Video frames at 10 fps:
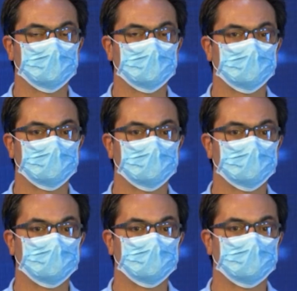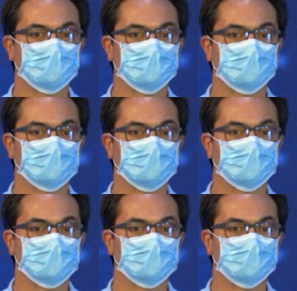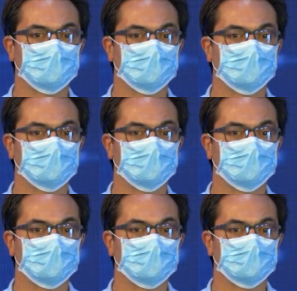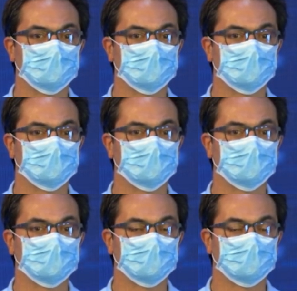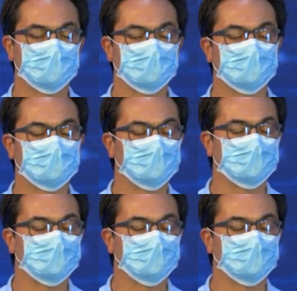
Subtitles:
(silent)